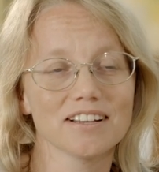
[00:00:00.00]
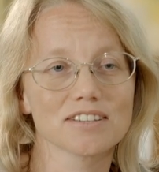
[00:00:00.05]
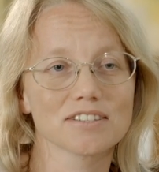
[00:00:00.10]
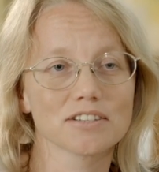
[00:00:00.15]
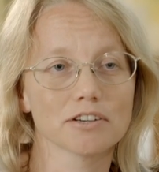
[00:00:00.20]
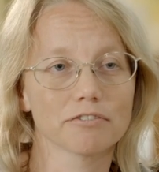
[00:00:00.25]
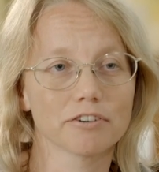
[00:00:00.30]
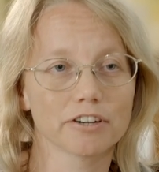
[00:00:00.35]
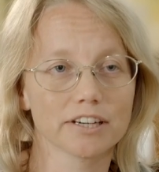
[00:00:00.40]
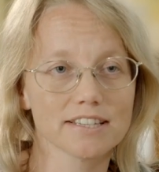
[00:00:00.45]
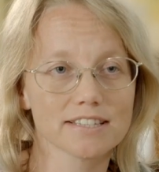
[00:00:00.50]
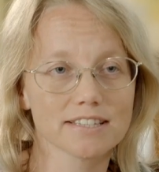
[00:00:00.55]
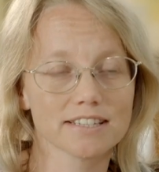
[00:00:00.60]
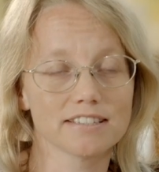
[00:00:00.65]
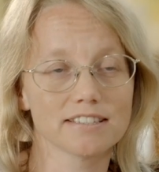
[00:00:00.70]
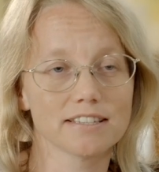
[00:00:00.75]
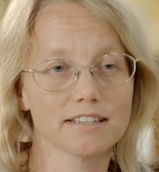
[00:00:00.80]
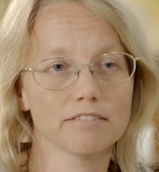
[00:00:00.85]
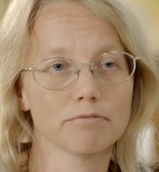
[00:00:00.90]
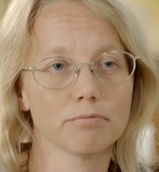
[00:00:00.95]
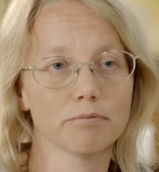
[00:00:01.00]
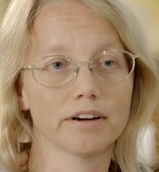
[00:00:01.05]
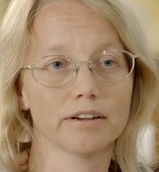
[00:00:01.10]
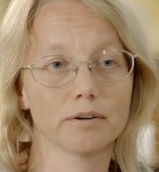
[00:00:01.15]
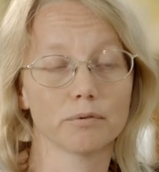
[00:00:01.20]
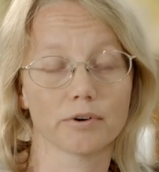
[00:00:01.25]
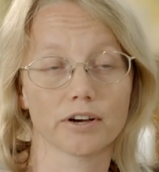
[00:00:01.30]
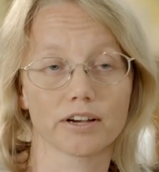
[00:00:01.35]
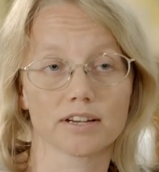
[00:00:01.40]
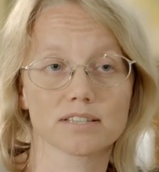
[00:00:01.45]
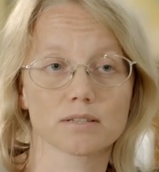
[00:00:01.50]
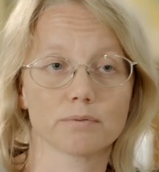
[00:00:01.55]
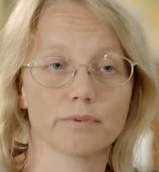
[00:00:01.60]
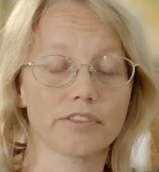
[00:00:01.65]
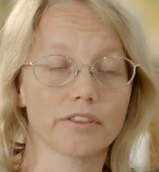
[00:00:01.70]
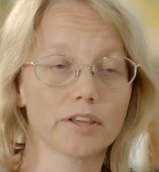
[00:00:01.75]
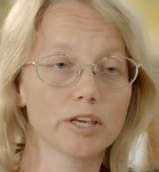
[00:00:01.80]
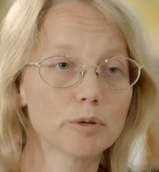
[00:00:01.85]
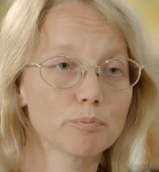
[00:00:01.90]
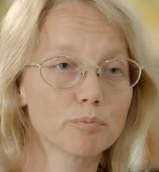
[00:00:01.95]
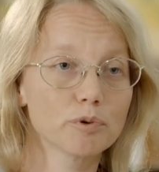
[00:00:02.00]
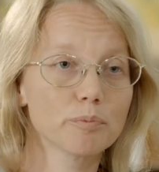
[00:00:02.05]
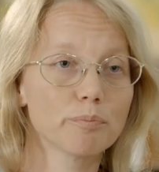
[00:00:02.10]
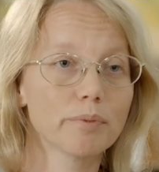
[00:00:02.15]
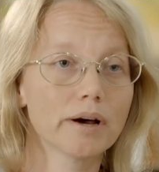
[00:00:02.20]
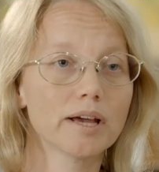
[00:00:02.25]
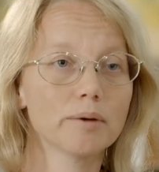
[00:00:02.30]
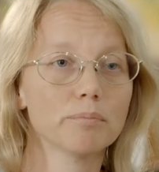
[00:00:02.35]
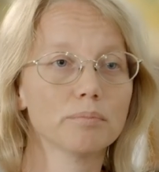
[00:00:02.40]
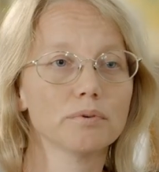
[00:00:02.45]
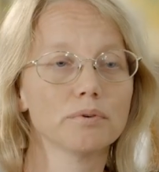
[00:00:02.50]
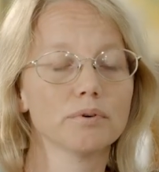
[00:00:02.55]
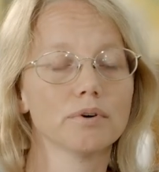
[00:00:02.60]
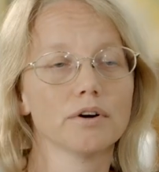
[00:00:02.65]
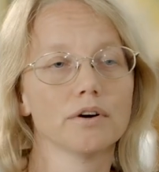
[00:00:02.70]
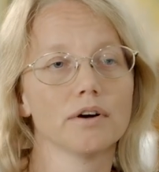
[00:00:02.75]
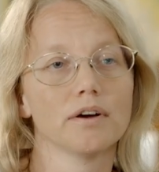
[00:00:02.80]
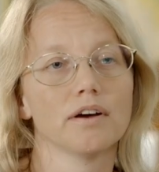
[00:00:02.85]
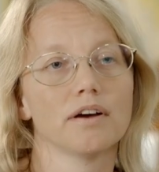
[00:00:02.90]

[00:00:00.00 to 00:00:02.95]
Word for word: So, for instance, if one works with the Hebrew Bible,